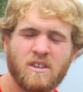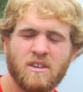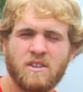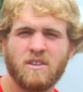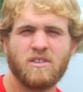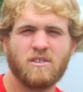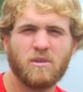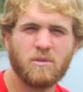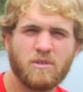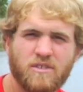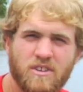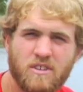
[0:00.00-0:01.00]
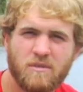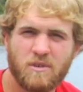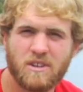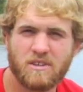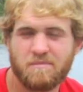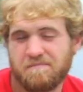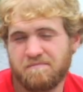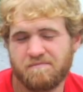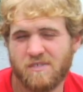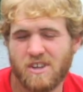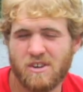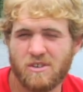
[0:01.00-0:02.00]
Okay. So we'll see if we
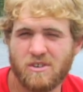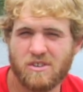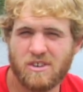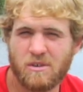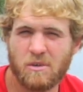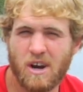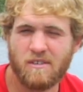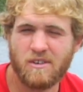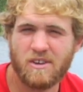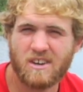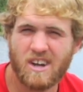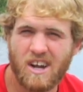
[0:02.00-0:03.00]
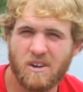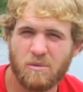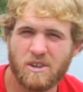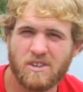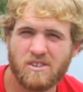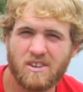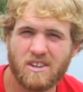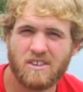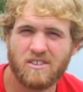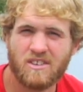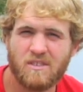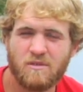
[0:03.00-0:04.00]
can, usually wherever you're kind of wind struck,
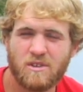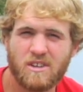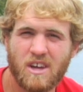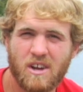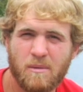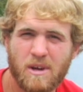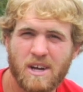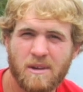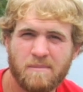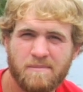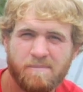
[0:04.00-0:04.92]
you see if you can get them at.